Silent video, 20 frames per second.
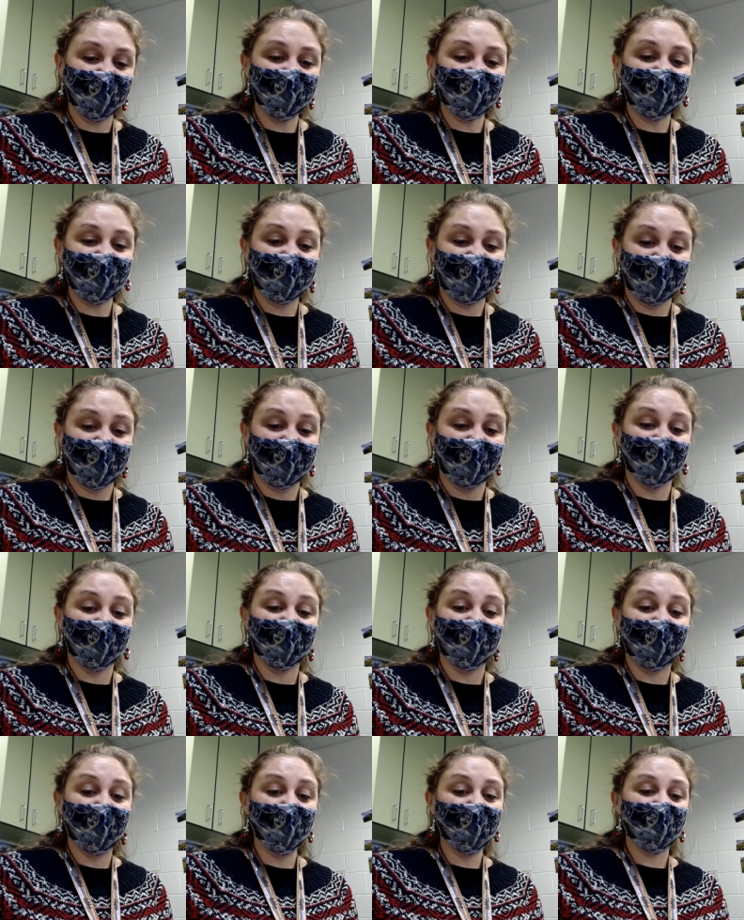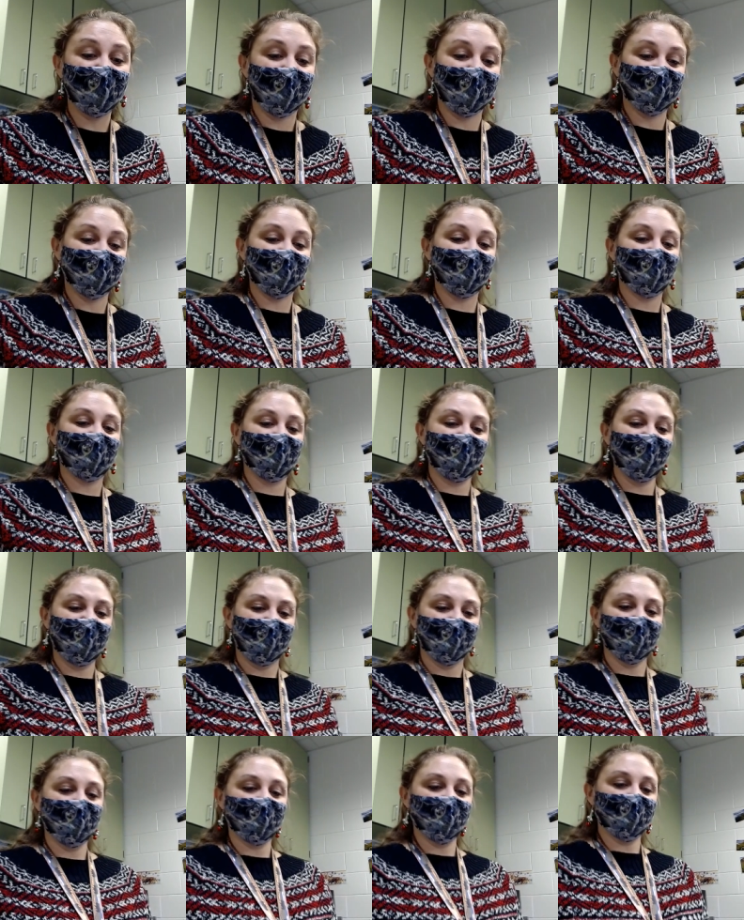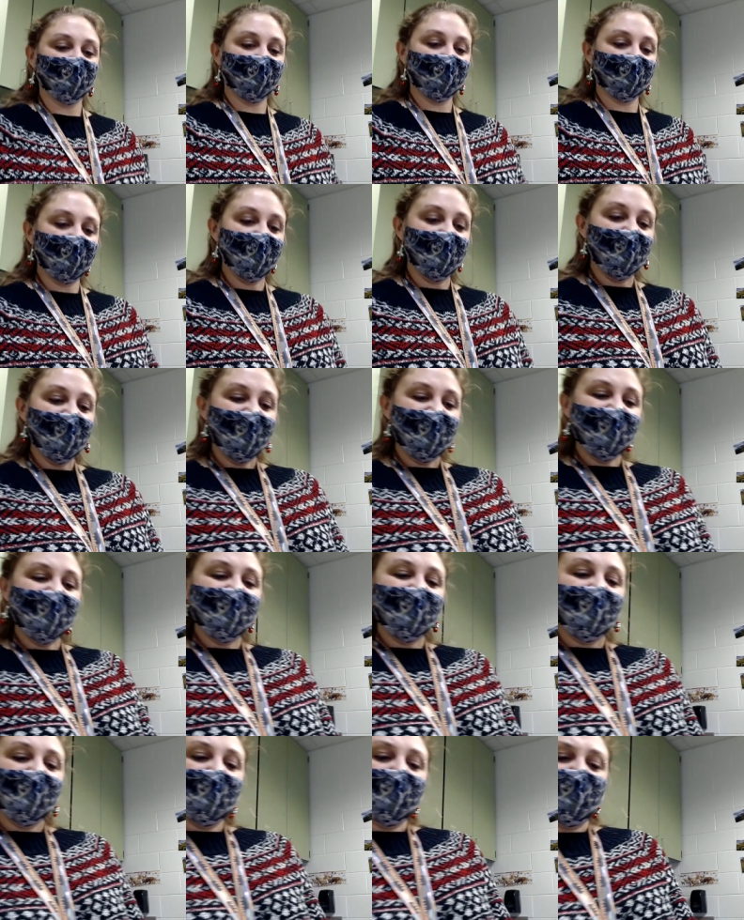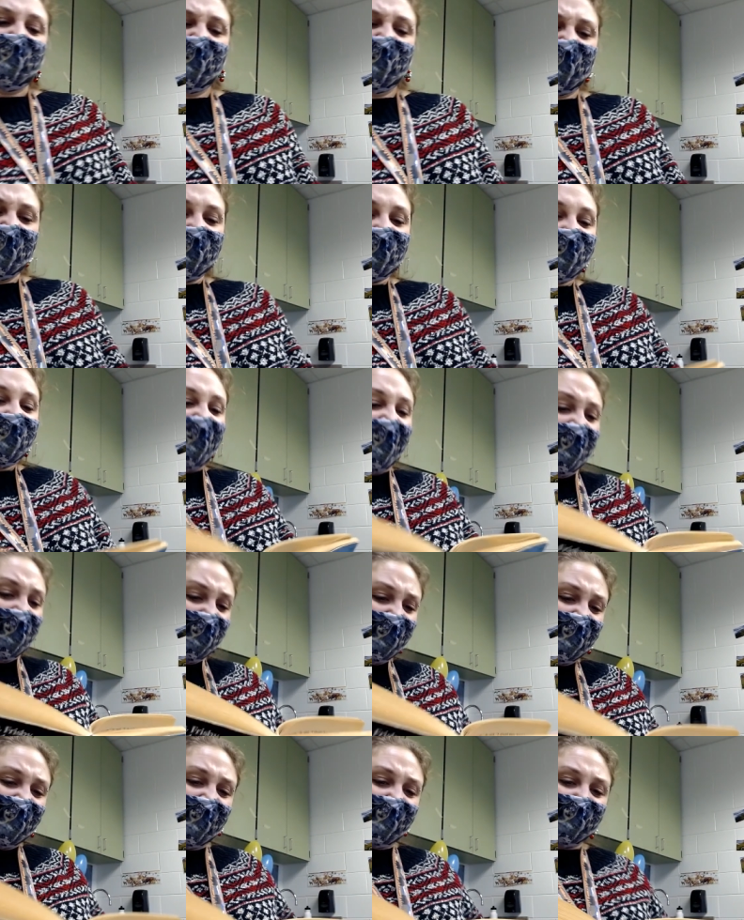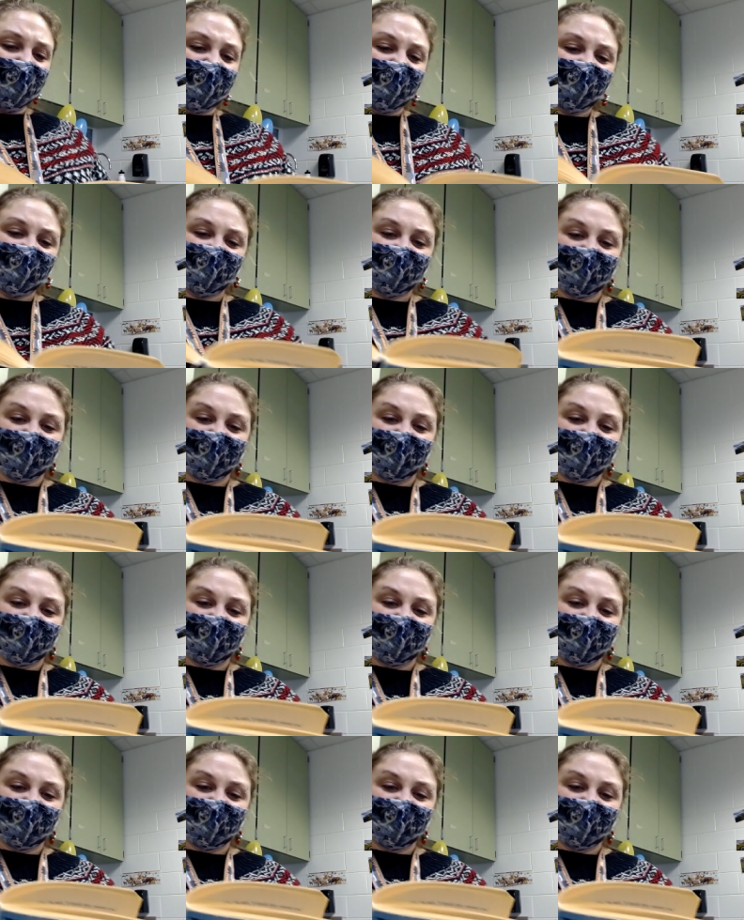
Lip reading: get a little closer to freedom. But when finally I reached it,